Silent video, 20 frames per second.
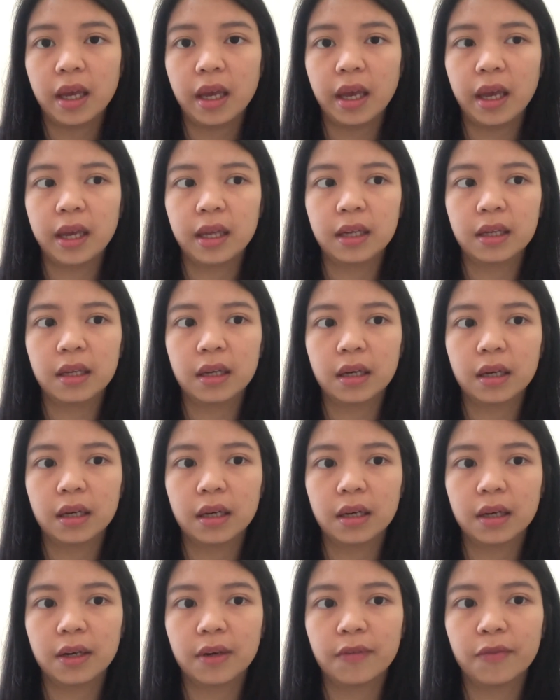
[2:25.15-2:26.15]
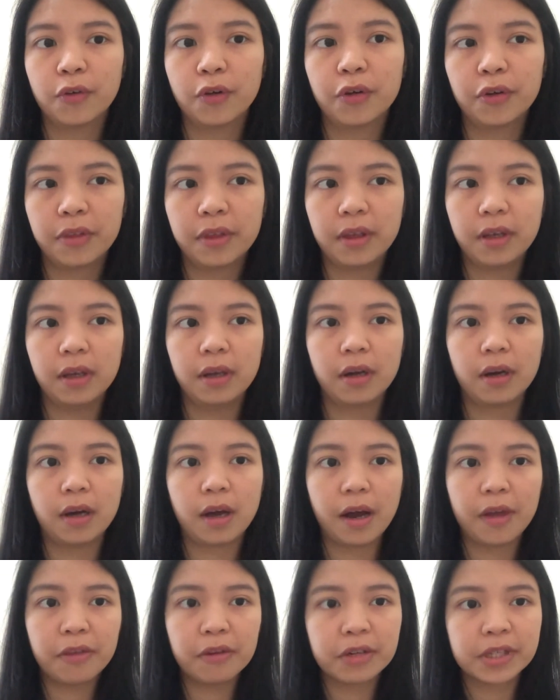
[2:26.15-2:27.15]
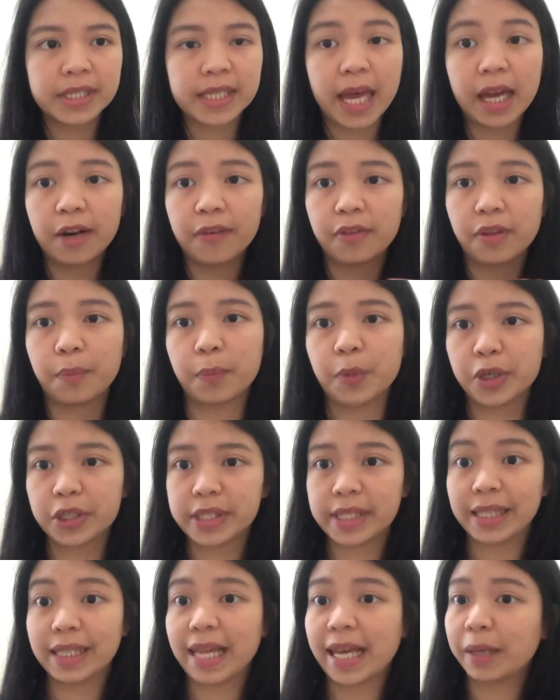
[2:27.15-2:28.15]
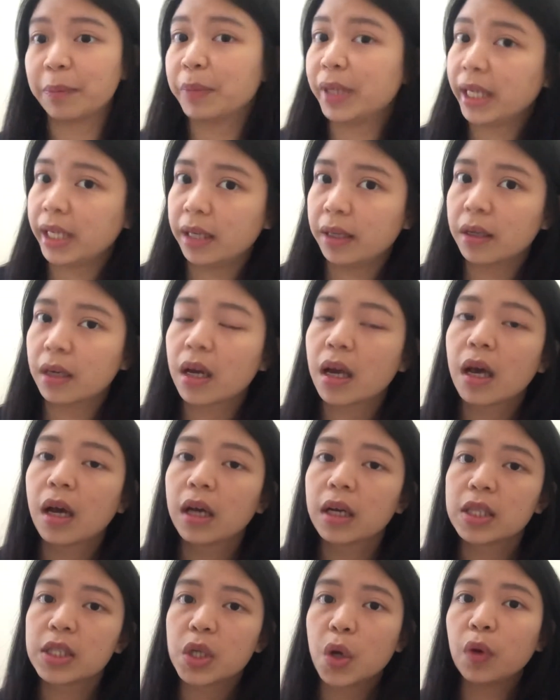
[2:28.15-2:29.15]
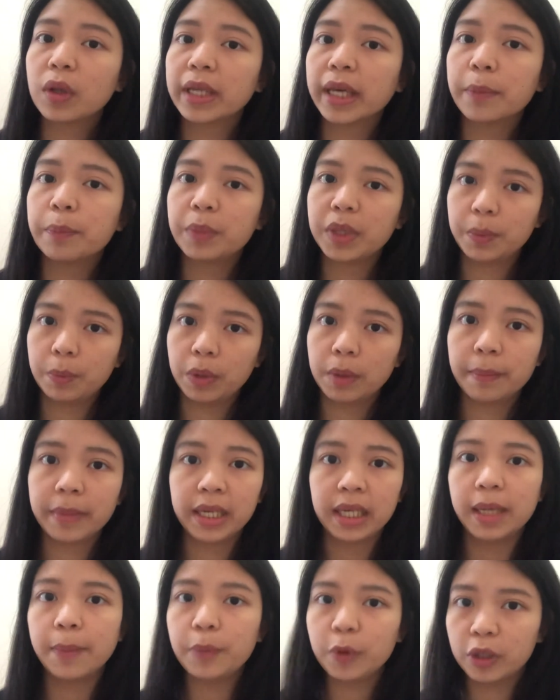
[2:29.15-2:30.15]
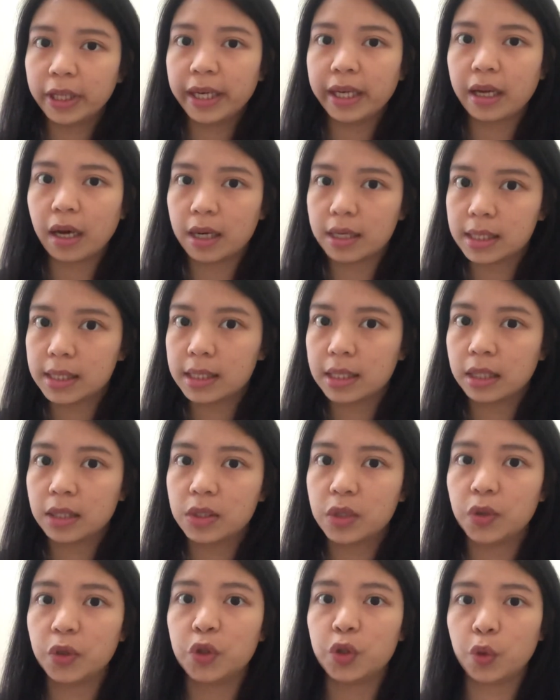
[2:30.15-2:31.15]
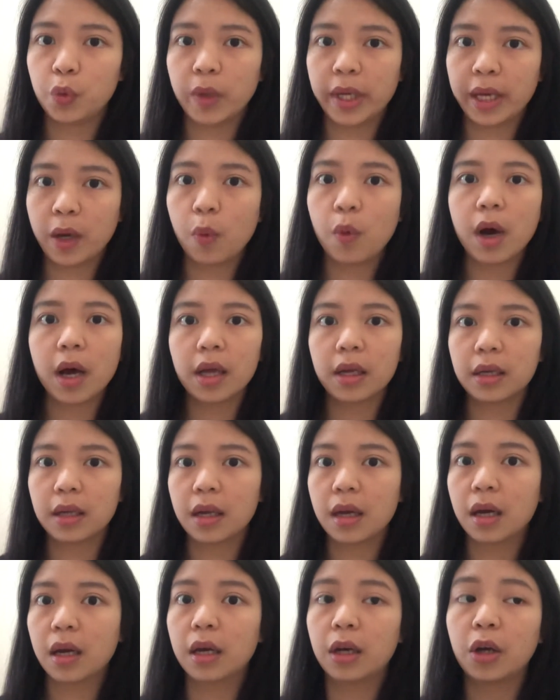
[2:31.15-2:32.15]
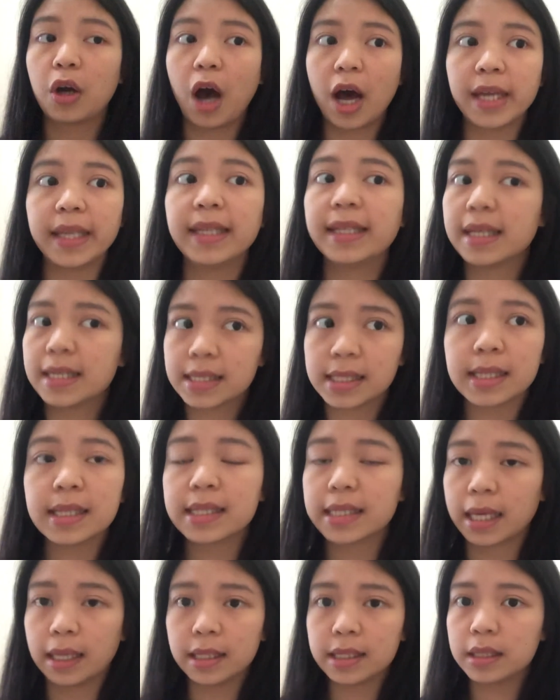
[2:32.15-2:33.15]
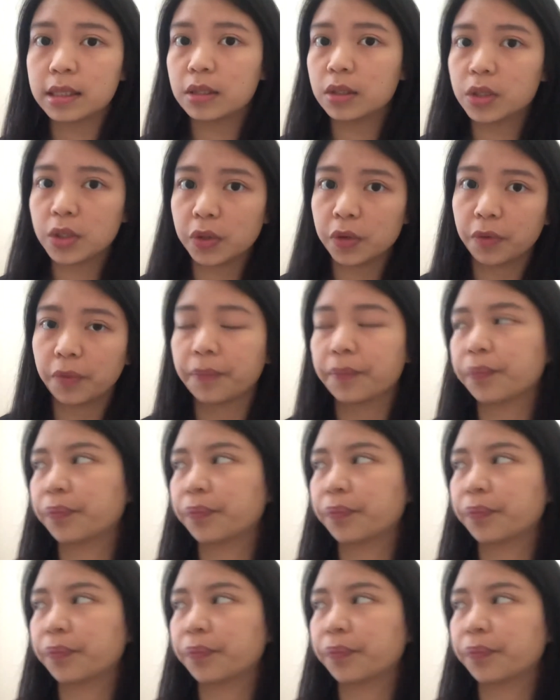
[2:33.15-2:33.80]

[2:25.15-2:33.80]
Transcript: And for the other side of the person like me, don't let people manipulate us into doing what God doesn't tell us to do.